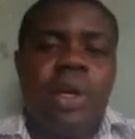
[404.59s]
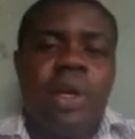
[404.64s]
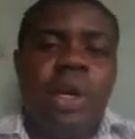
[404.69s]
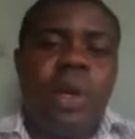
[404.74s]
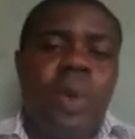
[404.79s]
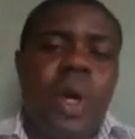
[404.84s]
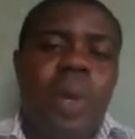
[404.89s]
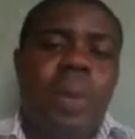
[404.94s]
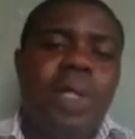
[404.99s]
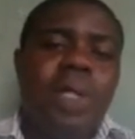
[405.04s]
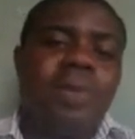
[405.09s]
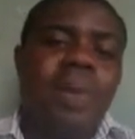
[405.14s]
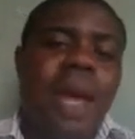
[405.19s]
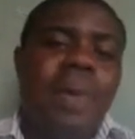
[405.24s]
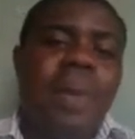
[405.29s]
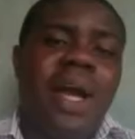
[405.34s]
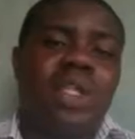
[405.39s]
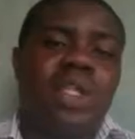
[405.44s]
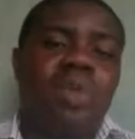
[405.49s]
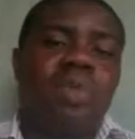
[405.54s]
when multiply
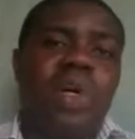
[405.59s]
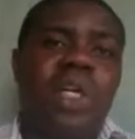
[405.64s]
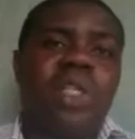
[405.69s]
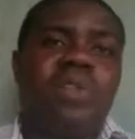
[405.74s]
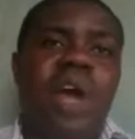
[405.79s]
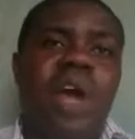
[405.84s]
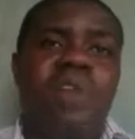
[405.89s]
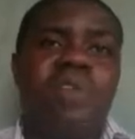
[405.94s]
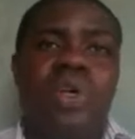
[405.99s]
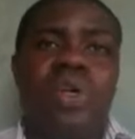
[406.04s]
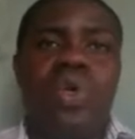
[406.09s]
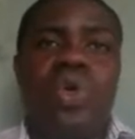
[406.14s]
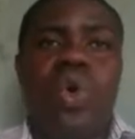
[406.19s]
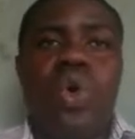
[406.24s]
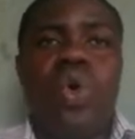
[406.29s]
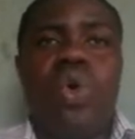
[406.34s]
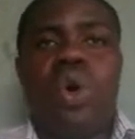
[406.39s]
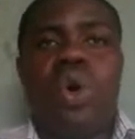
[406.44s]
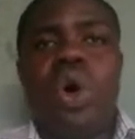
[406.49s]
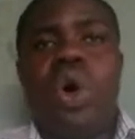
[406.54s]
by 2.5 you
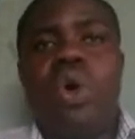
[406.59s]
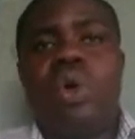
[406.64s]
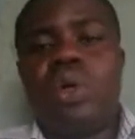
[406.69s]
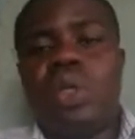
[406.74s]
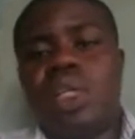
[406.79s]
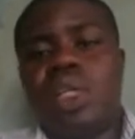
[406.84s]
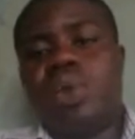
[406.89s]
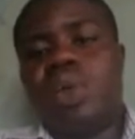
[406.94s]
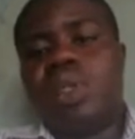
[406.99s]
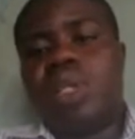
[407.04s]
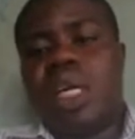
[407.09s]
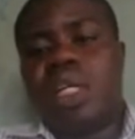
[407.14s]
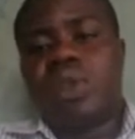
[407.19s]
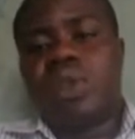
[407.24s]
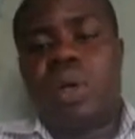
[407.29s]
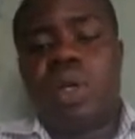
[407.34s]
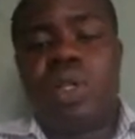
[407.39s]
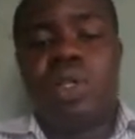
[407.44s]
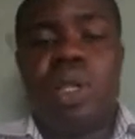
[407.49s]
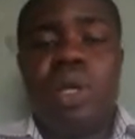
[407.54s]
know oh this is what i
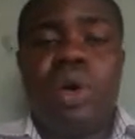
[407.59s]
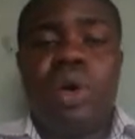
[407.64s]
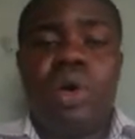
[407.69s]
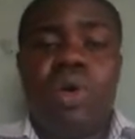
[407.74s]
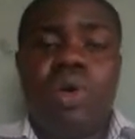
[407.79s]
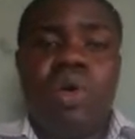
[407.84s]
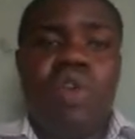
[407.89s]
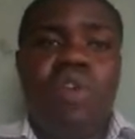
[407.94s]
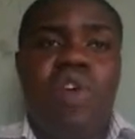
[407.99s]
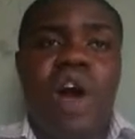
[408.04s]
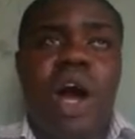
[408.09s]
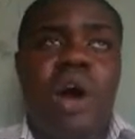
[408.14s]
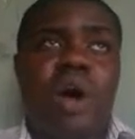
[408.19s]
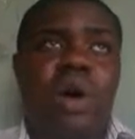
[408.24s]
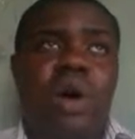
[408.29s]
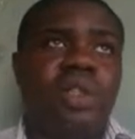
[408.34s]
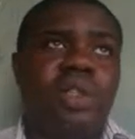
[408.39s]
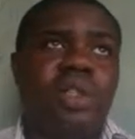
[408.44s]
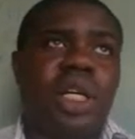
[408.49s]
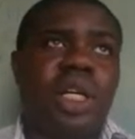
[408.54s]
scored over
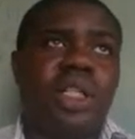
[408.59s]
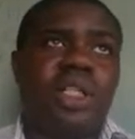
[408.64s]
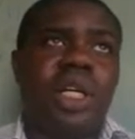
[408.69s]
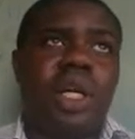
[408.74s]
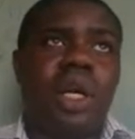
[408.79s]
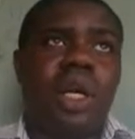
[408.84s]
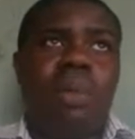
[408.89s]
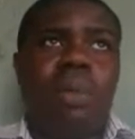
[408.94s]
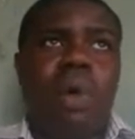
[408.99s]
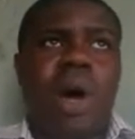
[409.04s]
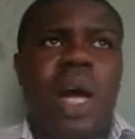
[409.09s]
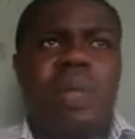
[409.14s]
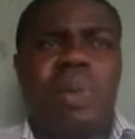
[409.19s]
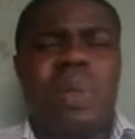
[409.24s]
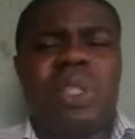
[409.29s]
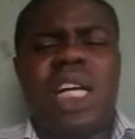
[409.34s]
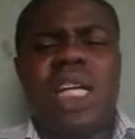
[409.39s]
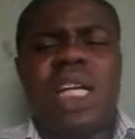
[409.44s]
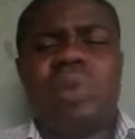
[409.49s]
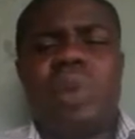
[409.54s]
100 but as much
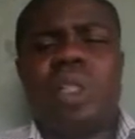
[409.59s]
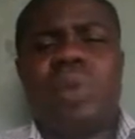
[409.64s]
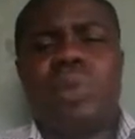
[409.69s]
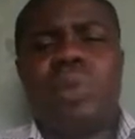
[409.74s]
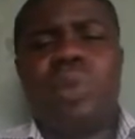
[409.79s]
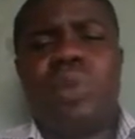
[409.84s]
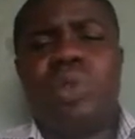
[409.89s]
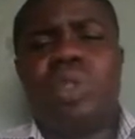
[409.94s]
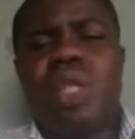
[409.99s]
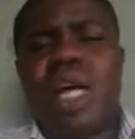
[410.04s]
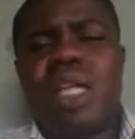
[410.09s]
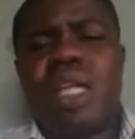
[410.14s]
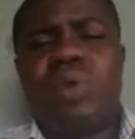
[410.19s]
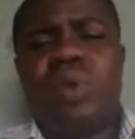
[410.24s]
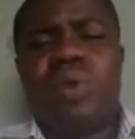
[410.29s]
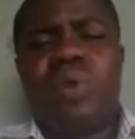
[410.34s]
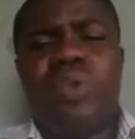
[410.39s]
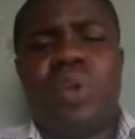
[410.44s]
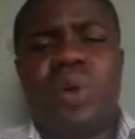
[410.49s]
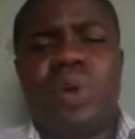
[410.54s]
as possible we try
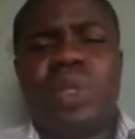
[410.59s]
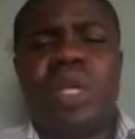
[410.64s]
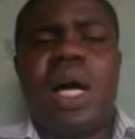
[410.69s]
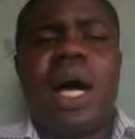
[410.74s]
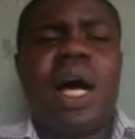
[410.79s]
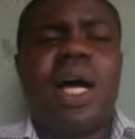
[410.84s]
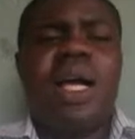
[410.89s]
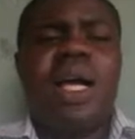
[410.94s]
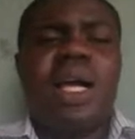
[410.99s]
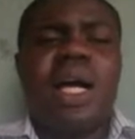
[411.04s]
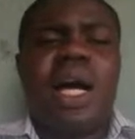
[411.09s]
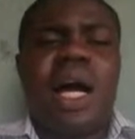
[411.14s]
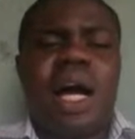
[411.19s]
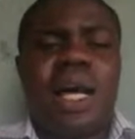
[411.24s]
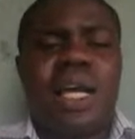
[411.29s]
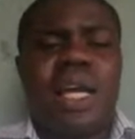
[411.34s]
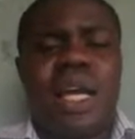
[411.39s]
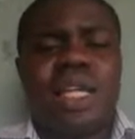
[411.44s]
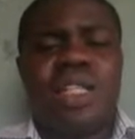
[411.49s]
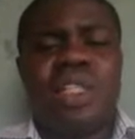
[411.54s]
to filter
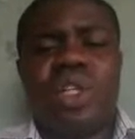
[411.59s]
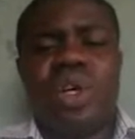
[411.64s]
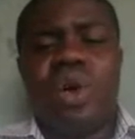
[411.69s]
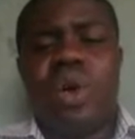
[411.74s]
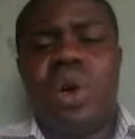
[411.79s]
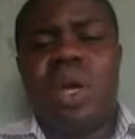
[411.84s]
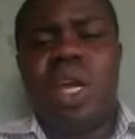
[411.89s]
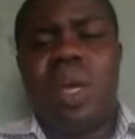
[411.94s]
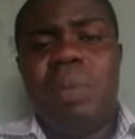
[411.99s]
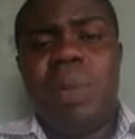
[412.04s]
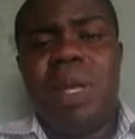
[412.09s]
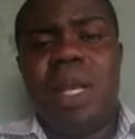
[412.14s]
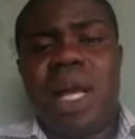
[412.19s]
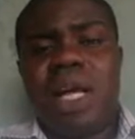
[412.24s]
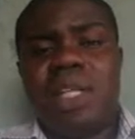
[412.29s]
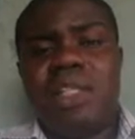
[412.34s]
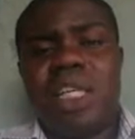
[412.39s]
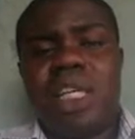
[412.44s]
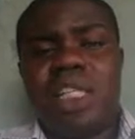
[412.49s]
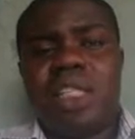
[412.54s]
and get your email
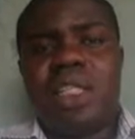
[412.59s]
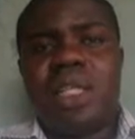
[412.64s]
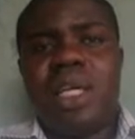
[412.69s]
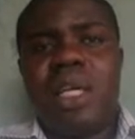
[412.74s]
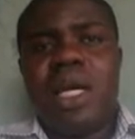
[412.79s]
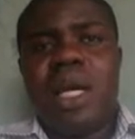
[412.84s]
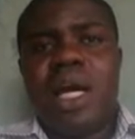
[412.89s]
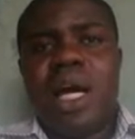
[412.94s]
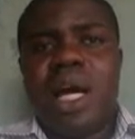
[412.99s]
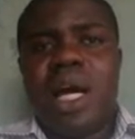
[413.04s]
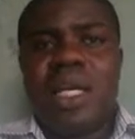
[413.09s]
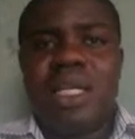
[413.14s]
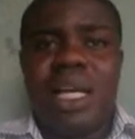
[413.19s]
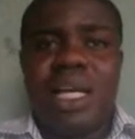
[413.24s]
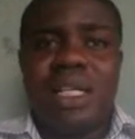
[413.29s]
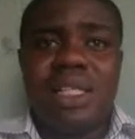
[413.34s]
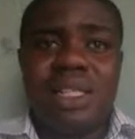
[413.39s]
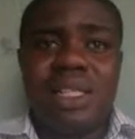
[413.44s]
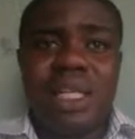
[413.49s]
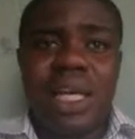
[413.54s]
address and
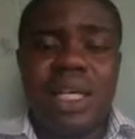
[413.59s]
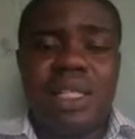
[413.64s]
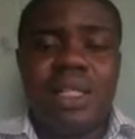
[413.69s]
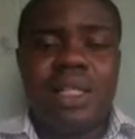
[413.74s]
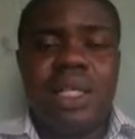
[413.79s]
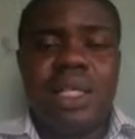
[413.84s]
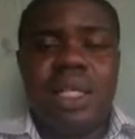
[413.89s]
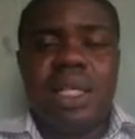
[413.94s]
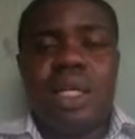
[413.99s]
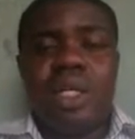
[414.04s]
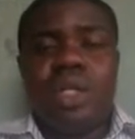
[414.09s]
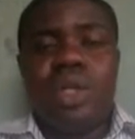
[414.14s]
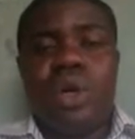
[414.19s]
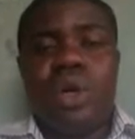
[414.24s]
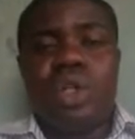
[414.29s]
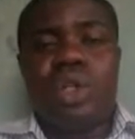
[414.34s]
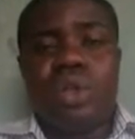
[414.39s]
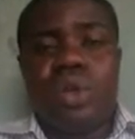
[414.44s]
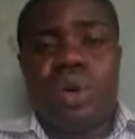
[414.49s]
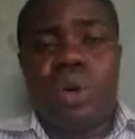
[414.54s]
then send your
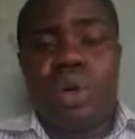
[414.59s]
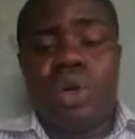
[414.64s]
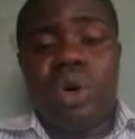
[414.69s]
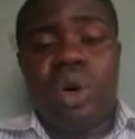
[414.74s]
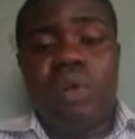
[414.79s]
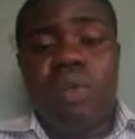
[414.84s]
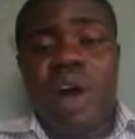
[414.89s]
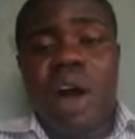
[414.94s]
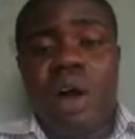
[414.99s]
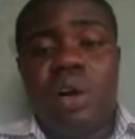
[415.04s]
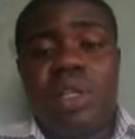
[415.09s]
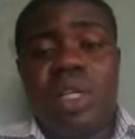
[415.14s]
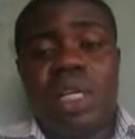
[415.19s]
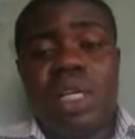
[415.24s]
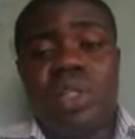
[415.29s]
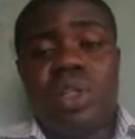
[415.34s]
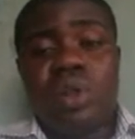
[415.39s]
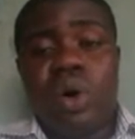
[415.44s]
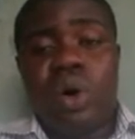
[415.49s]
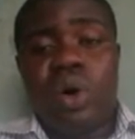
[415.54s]
score, your over 100
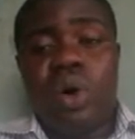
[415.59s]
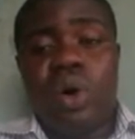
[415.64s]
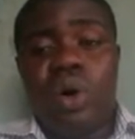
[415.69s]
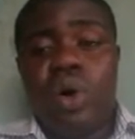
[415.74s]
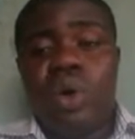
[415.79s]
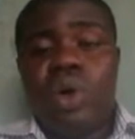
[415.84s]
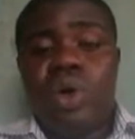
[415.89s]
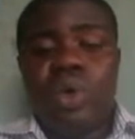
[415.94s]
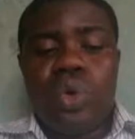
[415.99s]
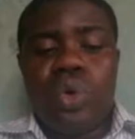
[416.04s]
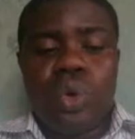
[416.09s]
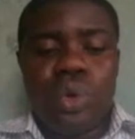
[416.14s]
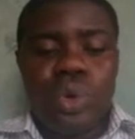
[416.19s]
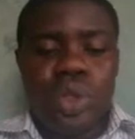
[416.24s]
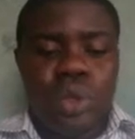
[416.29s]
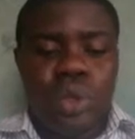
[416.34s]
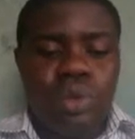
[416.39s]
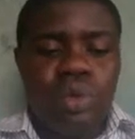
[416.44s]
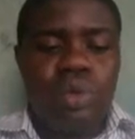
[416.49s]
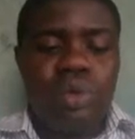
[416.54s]
score to
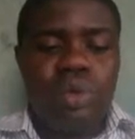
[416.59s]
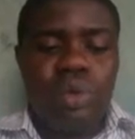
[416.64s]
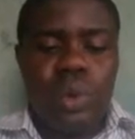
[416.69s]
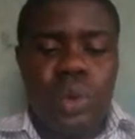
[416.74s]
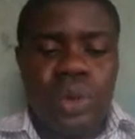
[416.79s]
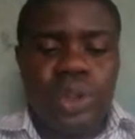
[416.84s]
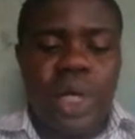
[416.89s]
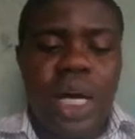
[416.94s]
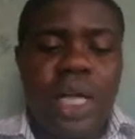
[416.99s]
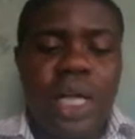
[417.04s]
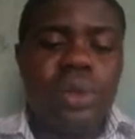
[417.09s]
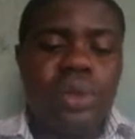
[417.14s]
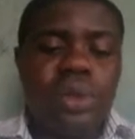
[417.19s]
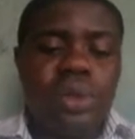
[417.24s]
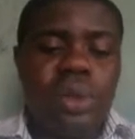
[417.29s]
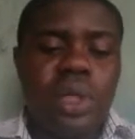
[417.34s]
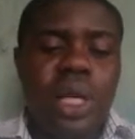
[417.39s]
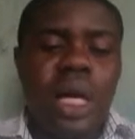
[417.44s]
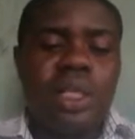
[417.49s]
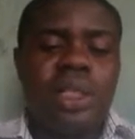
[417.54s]
you. We'll try to
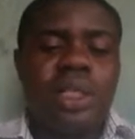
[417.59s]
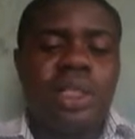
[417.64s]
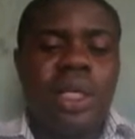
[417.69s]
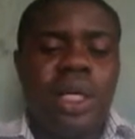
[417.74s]
do that.